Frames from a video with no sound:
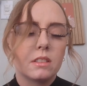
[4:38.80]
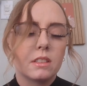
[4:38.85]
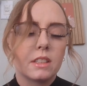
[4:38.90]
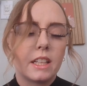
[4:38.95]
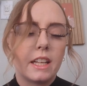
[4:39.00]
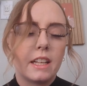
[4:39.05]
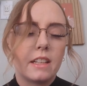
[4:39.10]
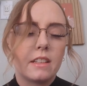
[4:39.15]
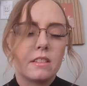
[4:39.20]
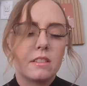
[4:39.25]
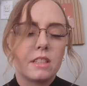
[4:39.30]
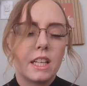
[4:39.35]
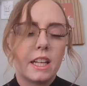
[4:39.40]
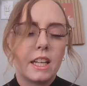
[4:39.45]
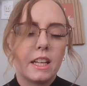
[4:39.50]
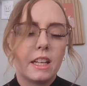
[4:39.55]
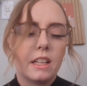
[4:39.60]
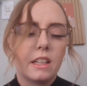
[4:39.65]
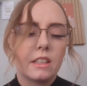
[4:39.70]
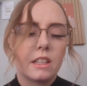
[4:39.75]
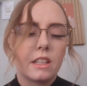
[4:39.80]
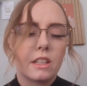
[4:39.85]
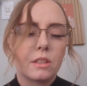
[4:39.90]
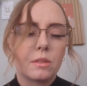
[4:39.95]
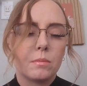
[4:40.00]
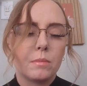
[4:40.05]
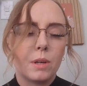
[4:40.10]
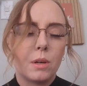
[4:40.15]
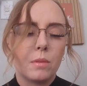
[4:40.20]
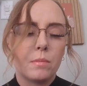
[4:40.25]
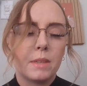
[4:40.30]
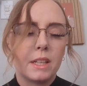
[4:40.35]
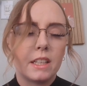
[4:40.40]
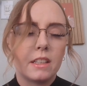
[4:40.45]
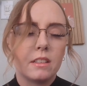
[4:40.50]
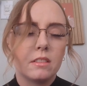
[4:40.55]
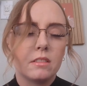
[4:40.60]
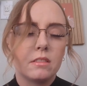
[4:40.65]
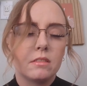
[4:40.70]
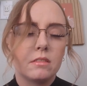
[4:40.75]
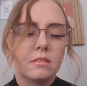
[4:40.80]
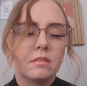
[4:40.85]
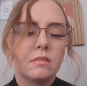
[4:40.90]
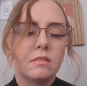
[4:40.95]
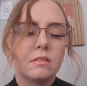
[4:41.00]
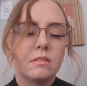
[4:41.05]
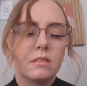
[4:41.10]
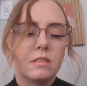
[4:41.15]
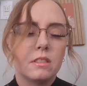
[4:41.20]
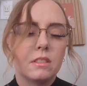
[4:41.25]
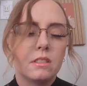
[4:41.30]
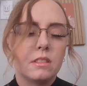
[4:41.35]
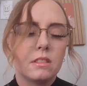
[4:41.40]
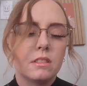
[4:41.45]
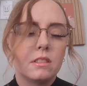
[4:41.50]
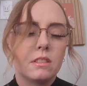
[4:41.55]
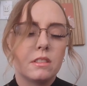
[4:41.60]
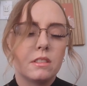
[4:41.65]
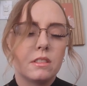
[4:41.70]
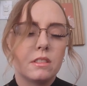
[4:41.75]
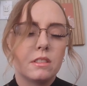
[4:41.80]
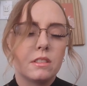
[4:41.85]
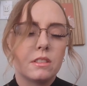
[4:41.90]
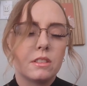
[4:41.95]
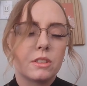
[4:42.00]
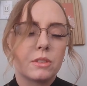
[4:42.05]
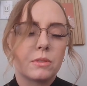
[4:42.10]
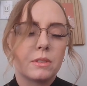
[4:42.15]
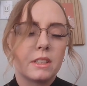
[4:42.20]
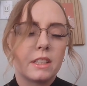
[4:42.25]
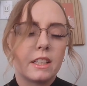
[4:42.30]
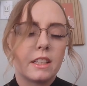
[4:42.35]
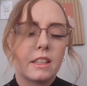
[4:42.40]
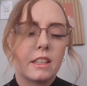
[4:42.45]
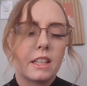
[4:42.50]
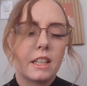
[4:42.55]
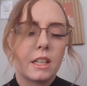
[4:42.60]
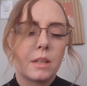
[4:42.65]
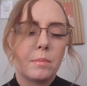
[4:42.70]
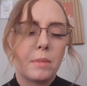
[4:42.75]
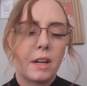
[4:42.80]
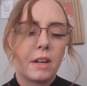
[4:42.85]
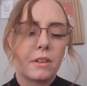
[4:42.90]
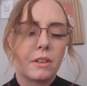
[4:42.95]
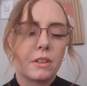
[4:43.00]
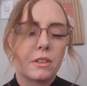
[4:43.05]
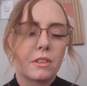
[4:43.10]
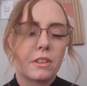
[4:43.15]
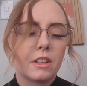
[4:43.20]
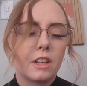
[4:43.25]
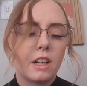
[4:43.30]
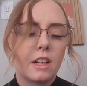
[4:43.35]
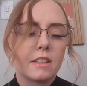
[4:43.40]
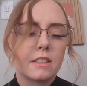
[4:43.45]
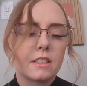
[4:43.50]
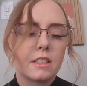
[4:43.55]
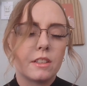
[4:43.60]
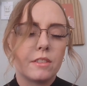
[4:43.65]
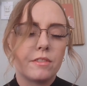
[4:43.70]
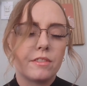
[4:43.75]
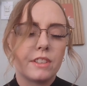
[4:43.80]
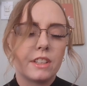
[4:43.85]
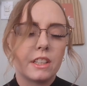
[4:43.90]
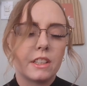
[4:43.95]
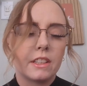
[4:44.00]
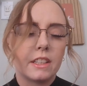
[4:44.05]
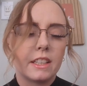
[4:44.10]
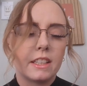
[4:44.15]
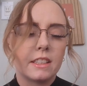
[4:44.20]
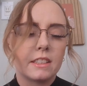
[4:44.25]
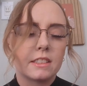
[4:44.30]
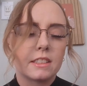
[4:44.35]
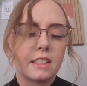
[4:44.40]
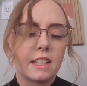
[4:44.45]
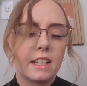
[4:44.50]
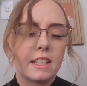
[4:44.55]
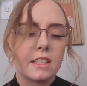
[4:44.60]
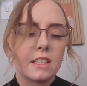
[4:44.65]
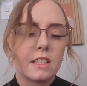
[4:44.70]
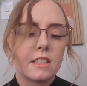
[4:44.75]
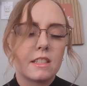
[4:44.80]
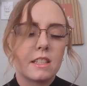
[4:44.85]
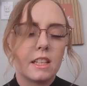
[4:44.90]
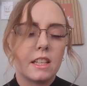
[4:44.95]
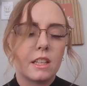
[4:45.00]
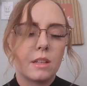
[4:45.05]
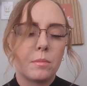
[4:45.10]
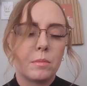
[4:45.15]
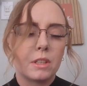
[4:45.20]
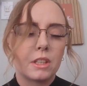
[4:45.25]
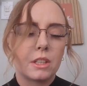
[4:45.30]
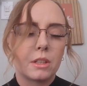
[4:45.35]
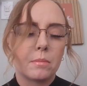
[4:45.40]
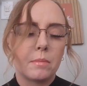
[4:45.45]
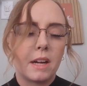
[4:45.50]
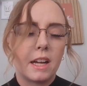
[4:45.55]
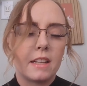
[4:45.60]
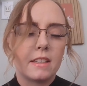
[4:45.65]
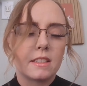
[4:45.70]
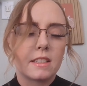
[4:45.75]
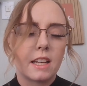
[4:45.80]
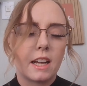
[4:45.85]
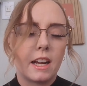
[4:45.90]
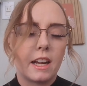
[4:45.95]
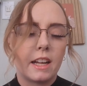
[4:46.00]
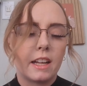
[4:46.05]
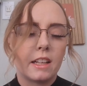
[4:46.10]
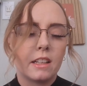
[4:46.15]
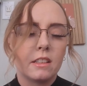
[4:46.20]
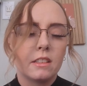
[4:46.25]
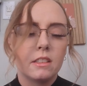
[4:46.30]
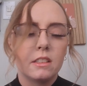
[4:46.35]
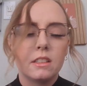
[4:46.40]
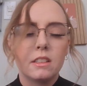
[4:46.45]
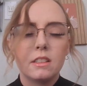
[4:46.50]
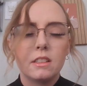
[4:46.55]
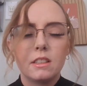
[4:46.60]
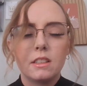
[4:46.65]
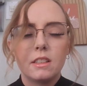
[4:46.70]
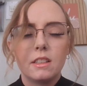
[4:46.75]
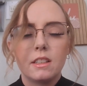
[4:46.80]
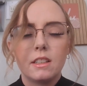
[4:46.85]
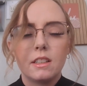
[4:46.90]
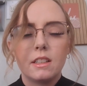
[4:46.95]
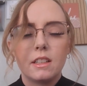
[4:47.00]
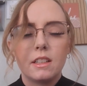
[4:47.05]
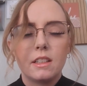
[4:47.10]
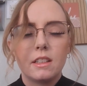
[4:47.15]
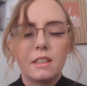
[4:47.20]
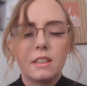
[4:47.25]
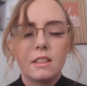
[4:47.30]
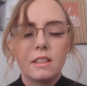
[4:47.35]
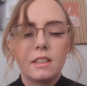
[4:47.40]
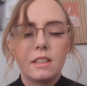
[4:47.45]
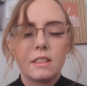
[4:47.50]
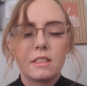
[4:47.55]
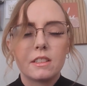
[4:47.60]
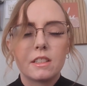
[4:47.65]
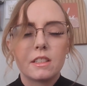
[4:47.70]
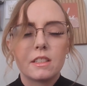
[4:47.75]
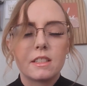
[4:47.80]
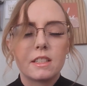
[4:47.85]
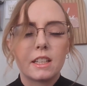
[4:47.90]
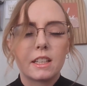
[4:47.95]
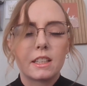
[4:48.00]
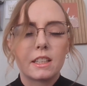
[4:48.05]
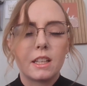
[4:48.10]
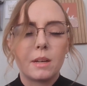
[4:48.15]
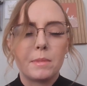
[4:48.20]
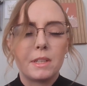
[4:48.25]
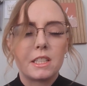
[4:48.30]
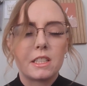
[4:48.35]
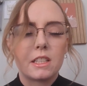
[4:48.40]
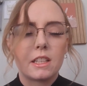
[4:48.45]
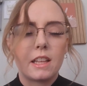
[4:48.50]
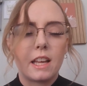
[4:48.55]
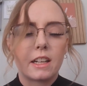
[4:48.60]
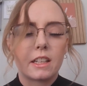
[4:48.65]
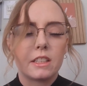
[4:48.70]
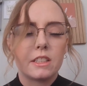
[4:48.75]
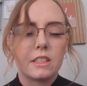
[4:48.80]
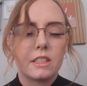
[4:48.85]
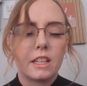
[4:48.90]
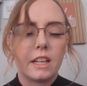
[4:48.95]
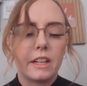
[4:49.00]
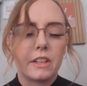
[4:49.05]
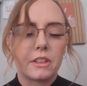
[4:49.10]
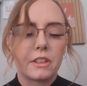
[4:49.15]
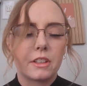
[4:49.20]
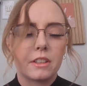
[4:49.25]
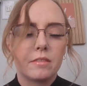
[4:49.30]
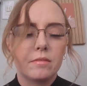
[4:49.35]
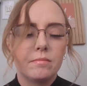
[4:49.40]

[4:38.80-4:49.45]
Again, taking another moment to really think about your thoughts and feelings and to see them with your mind's eye and to stick them into that container.